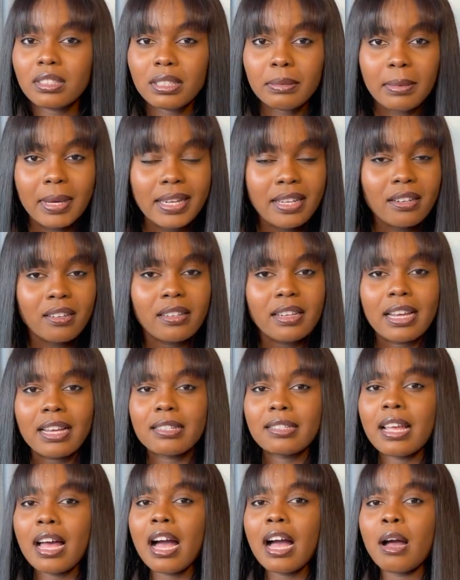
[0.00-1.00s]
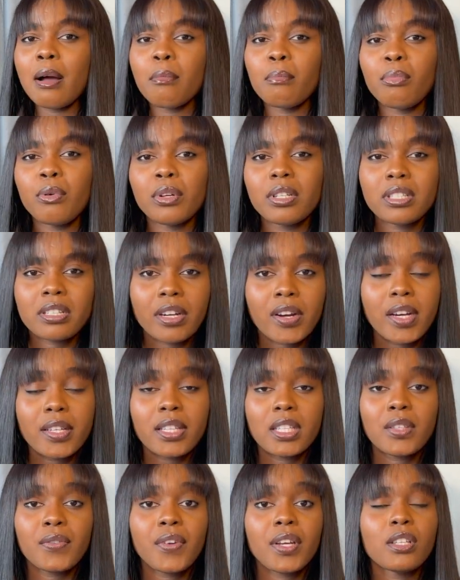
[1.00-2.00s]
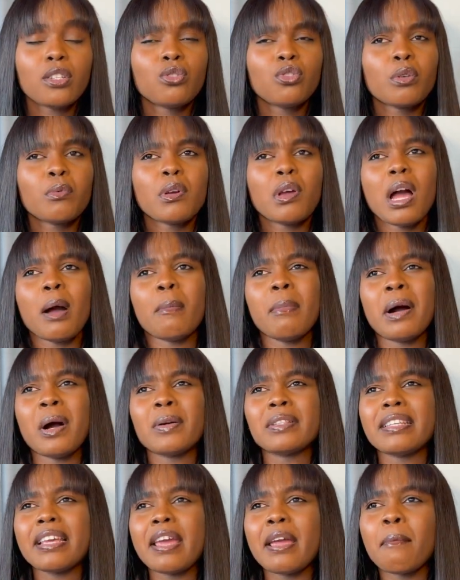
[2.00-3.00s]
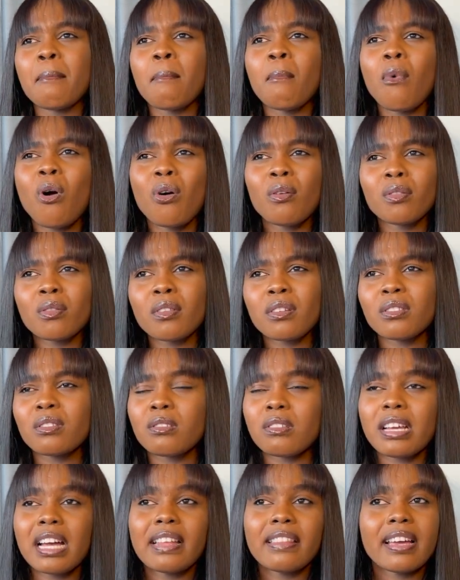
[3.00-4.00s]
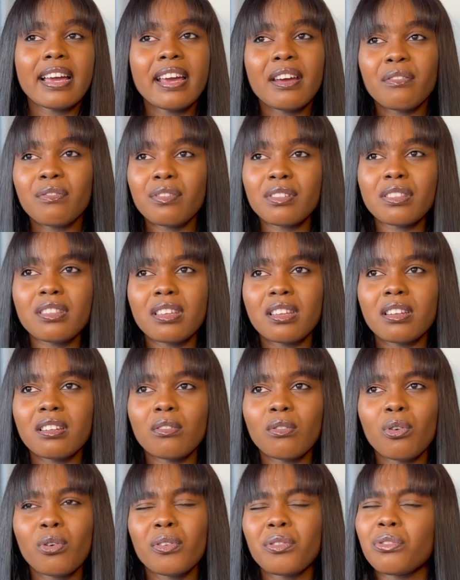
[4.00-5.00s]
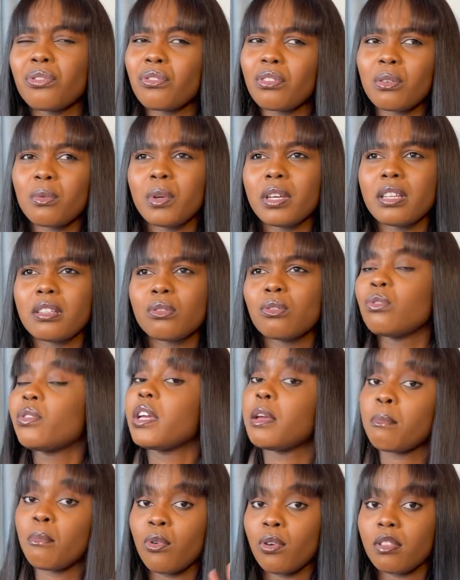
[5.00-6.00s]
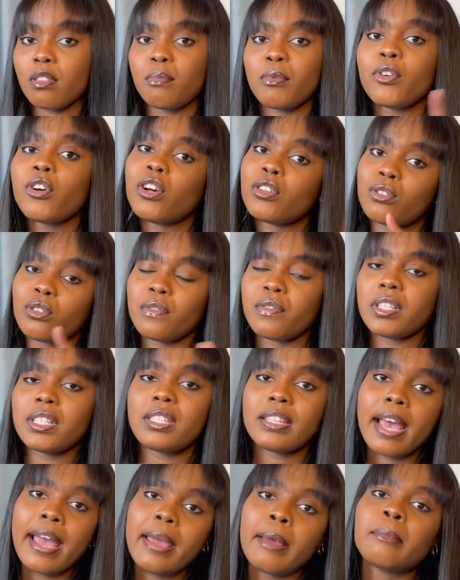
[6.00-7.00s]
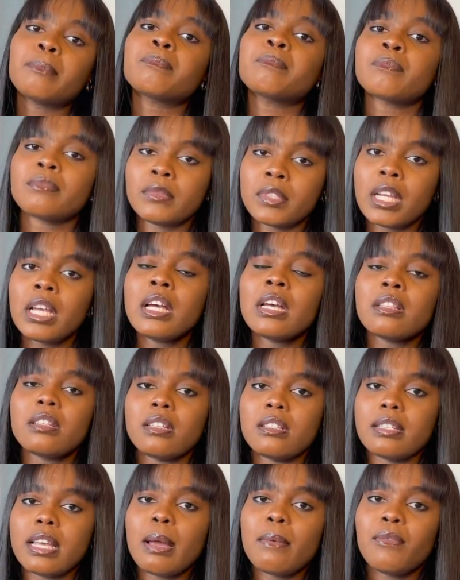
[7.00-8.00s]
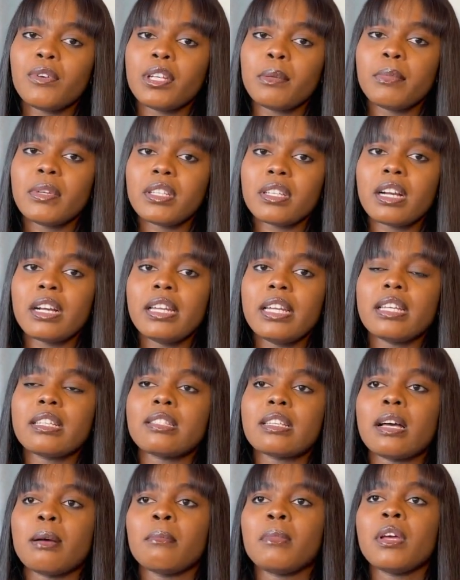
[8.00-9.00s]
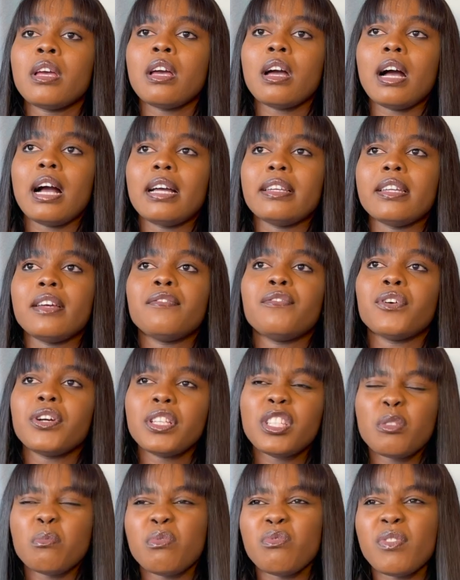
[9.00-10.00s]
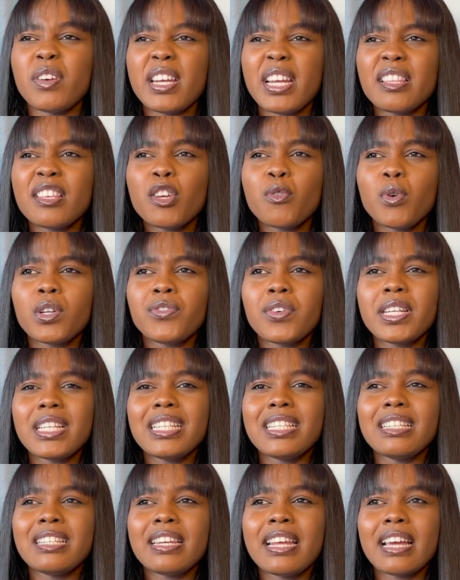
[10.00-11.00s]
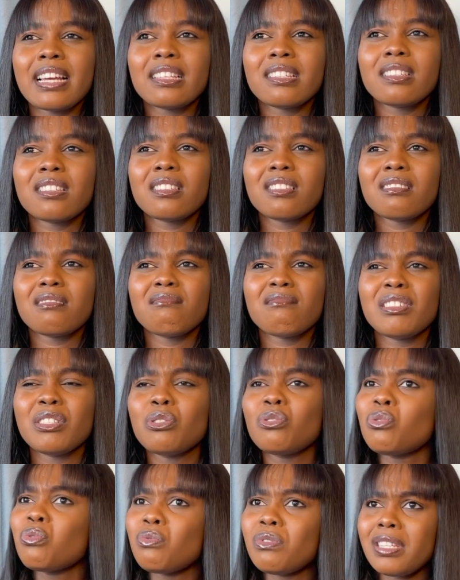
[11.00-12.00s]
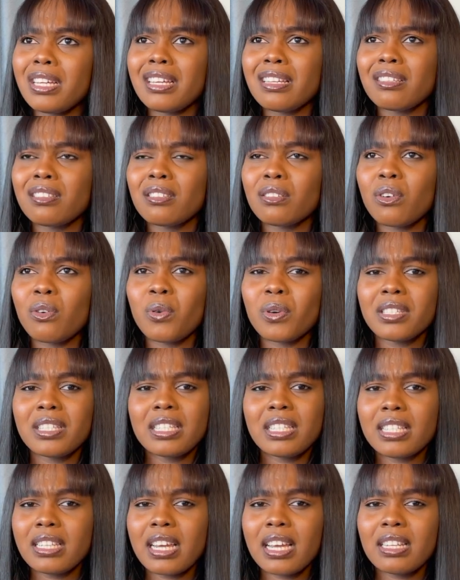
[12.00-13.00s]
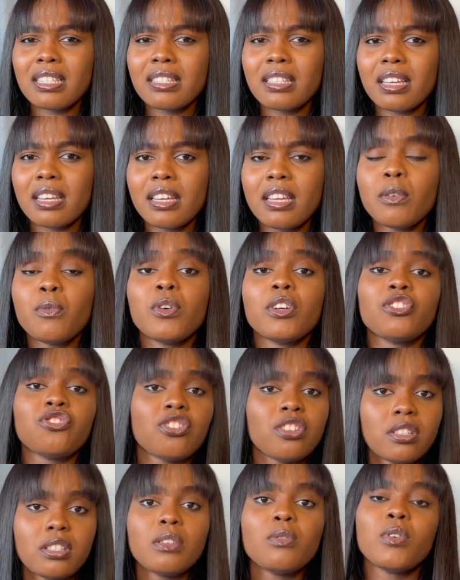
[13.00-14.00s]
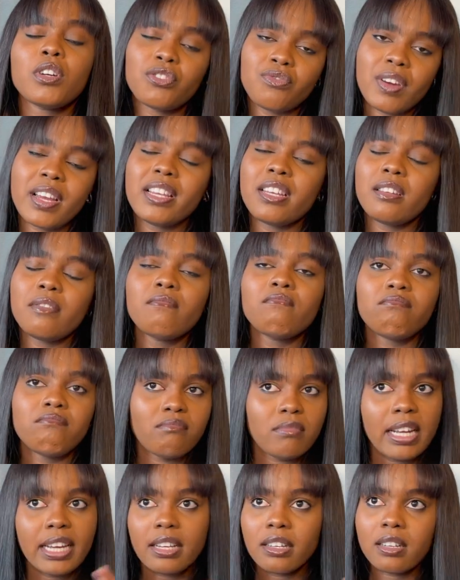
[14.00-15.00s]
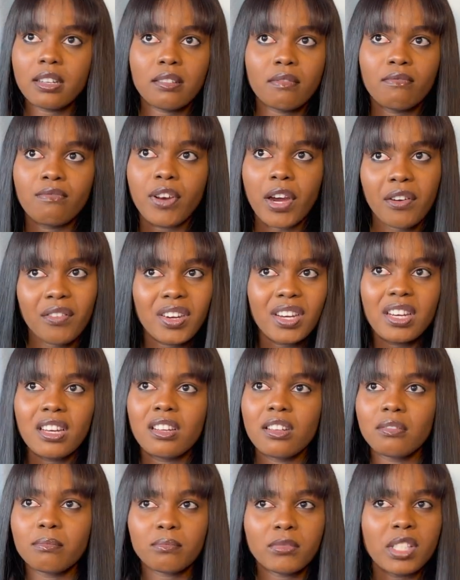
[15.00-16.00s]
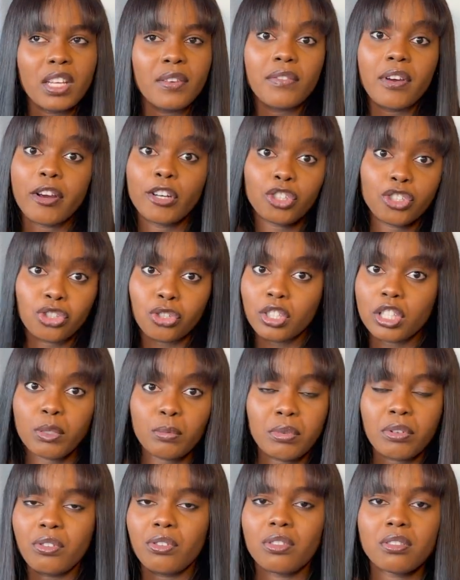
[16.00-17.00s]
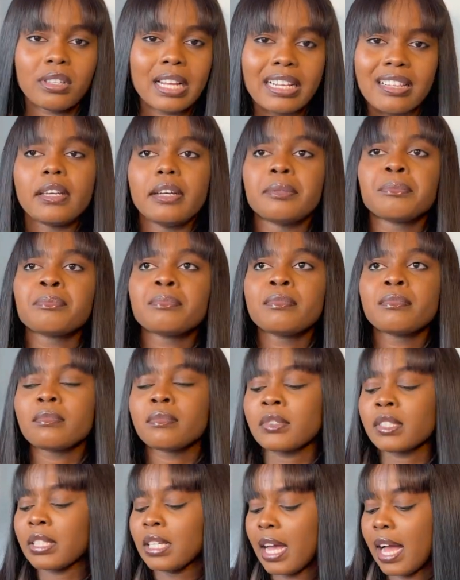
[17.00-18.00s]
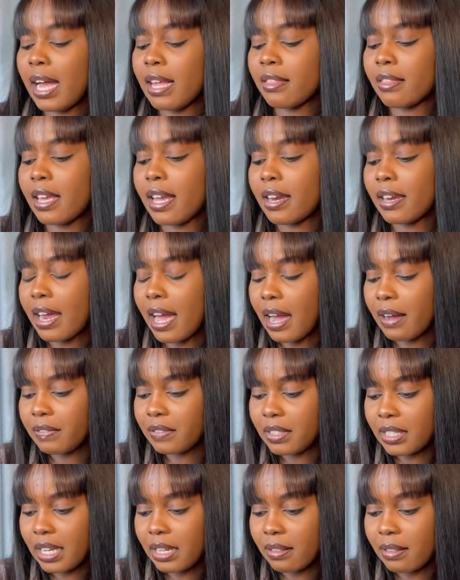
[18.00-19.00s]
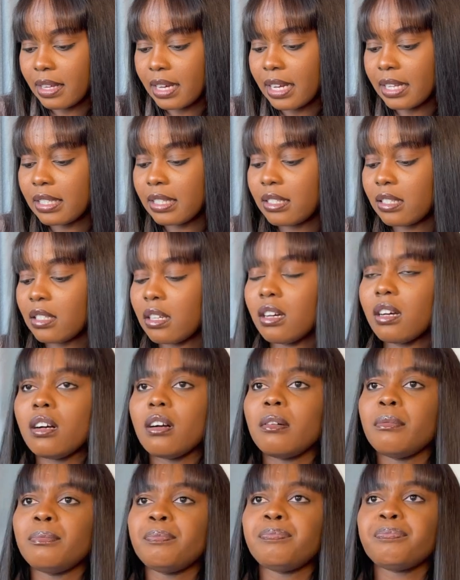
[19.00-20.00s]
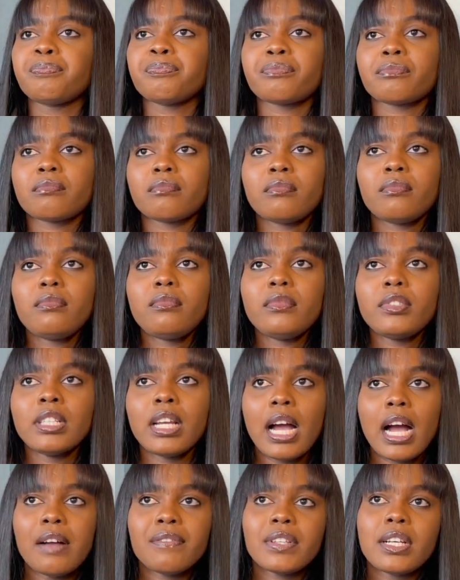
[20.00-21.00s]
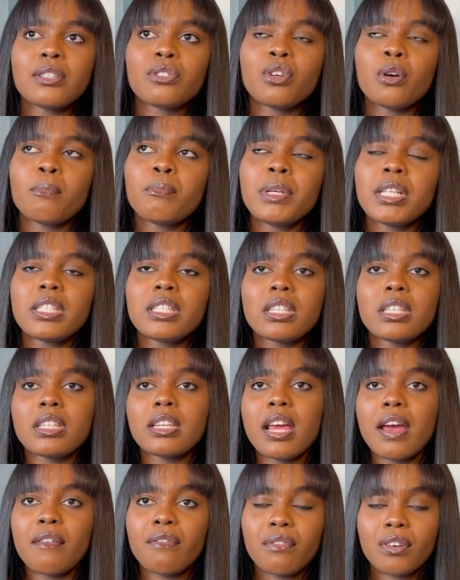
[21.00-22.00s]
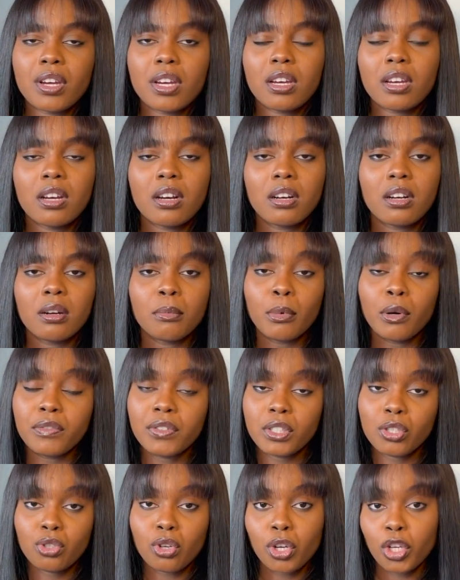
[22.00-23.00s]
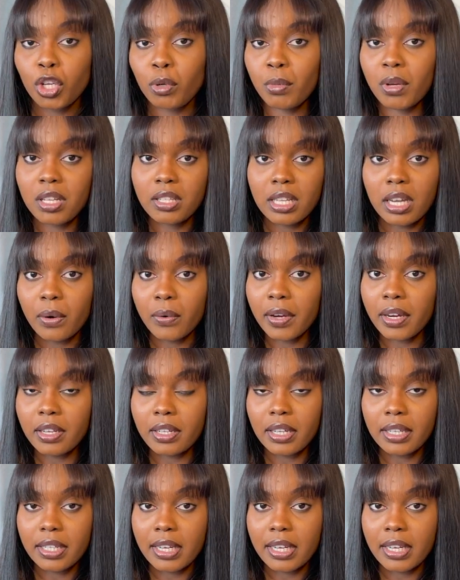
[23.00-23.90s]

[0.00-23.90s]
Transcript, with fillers: medical exam, police clearance certificate. It took me about a month to gather everything, or three weeks, no, a month because of the time, the time for the medical exam, and then for it to be ready. I think it was ready the next in two days, or was it the next day? It was just it was ready like very in a very short period. I think and then after that um after submitting every um, of these documents that were that